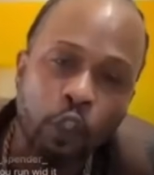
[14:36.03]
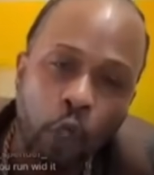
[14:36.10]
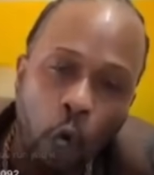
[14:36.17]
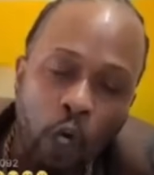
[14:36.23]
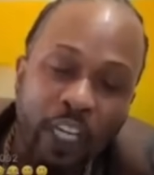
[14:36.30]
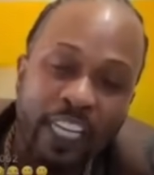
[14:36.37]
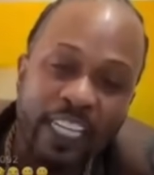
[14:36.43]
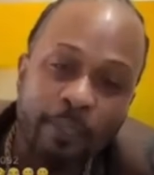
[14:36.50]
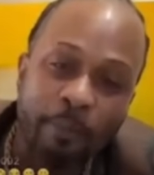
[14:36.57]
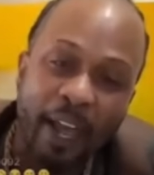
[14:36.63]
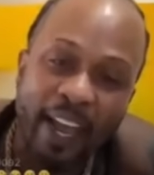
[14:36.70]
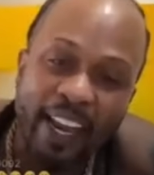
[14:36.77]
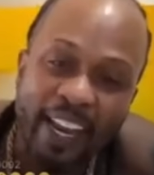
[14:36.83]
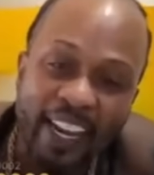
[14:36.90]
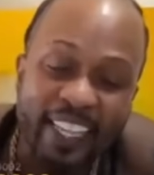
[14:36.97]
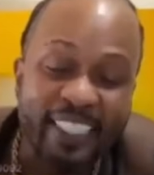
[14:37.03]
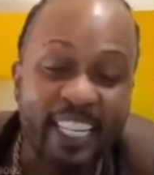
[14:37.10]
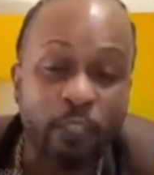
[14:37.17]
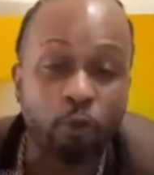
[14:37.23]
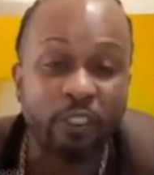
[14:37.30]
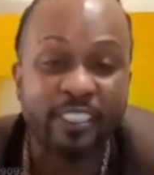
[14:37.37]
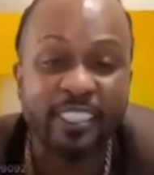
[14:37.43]
me when you put your
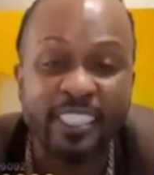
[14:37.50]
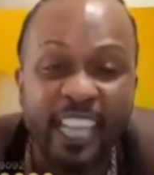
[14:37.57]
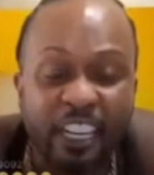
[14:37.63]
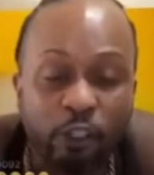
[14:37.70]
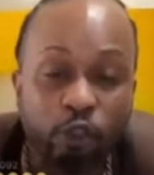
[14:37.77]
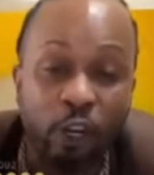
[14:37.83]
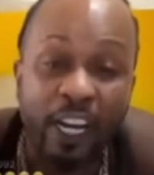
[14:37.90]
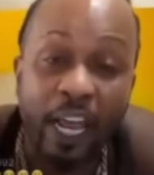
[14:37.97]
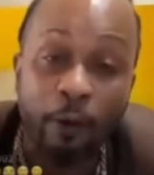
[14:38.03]
tongue in my ears? That